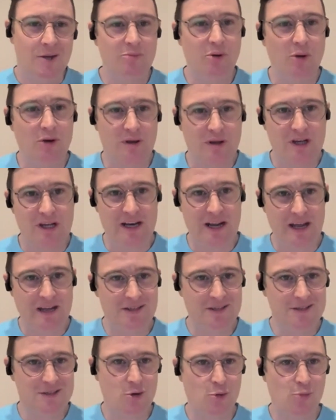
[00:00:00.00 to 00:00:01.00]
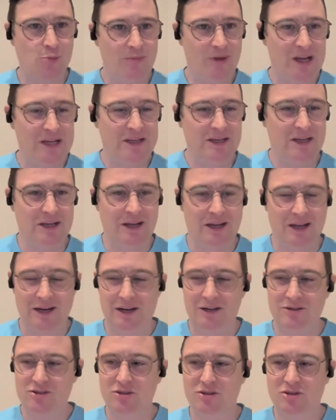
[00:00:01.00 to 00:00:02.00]
But connecting to open banking
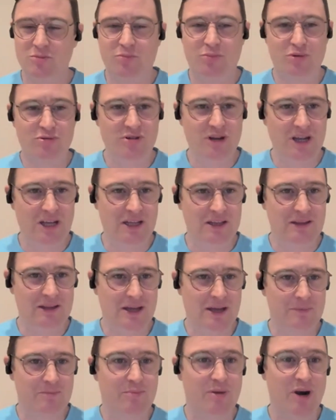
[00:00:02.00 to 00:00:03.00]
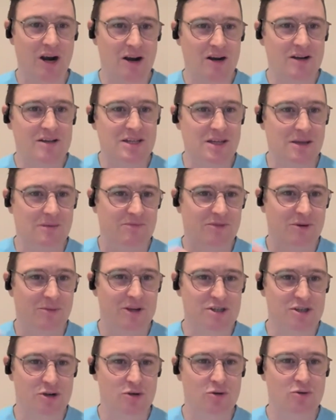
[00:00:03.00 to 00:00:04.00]
allows you to bring in that party
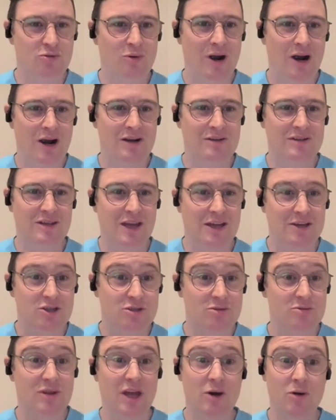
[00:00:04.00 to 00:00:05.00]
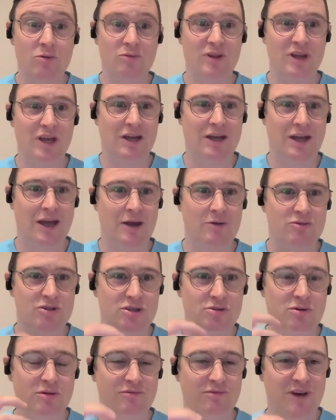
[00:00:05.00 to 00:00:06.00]
information. Who are they? Do they own the account?
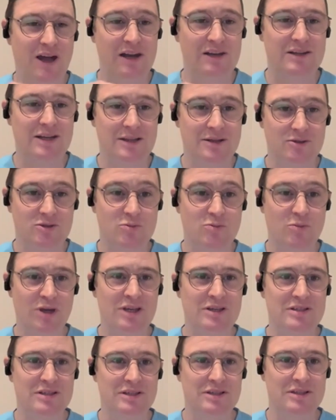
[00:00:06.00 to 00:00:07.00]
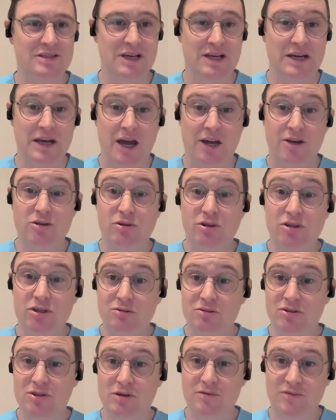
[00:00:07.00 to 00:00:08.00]
You can validate those pieces, and you can
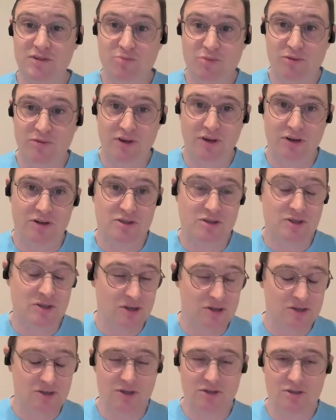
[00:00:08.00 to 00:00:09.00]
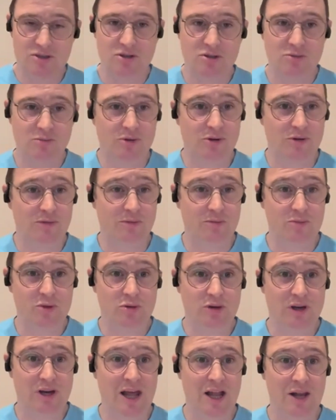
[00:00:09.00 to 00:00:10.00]
use service providers, and there's a number of them
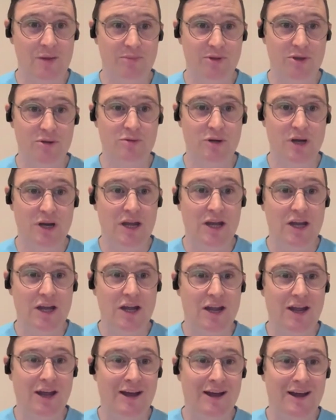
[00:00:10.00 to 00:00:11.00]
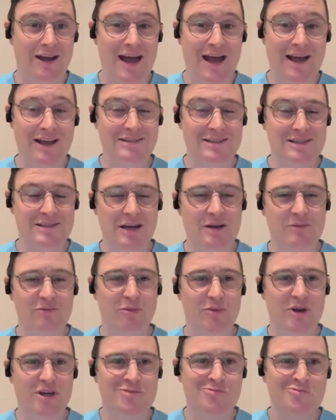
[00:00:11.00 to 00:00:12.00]
who can help you access that
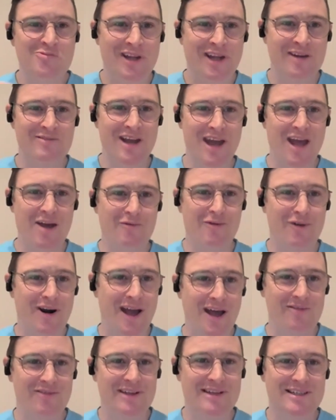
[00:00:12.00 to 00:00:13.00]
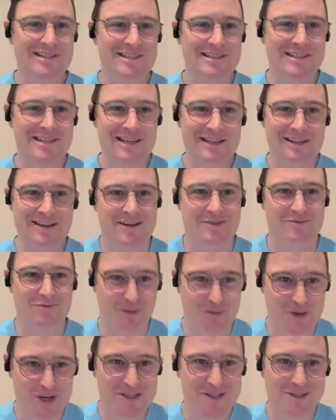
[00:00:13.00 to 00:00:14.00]
information without ever having to see that
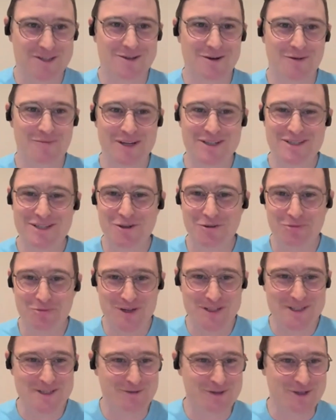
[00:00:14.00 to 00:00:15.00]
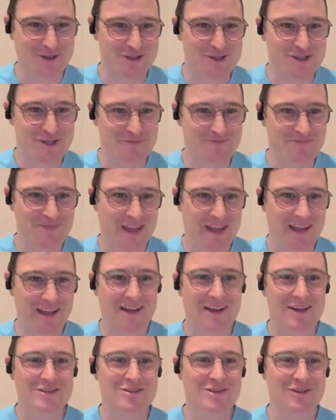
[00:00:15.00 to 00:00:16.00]
information. So imagine the risk reduction
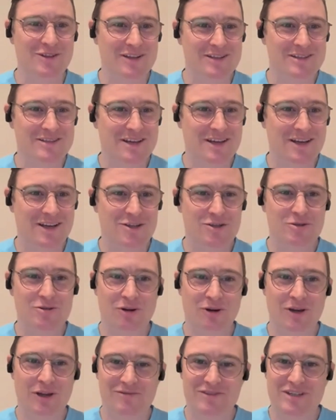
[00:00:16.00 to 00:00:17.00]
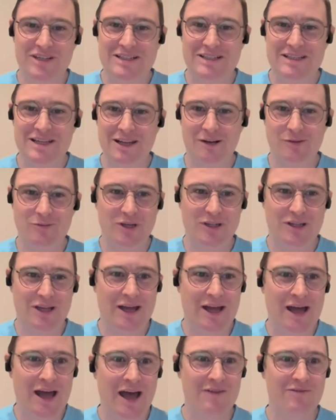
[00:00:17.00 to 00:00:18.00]
so that you don't have to deal with
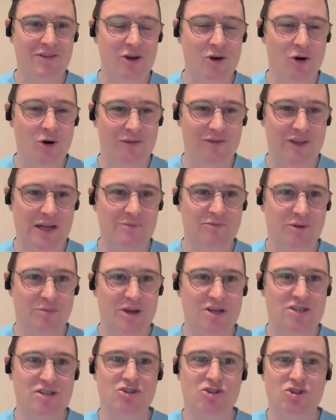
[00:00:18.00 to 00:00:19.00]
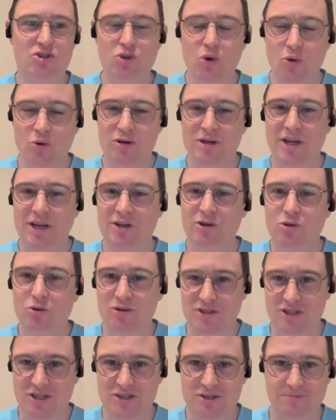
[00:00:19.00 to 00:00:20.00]
having all of that information stored in
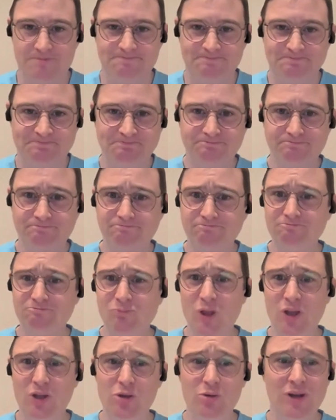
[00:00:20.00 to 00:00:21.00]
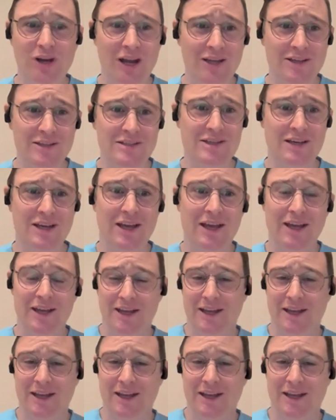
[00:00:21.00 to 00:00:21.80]
your system. You can ask,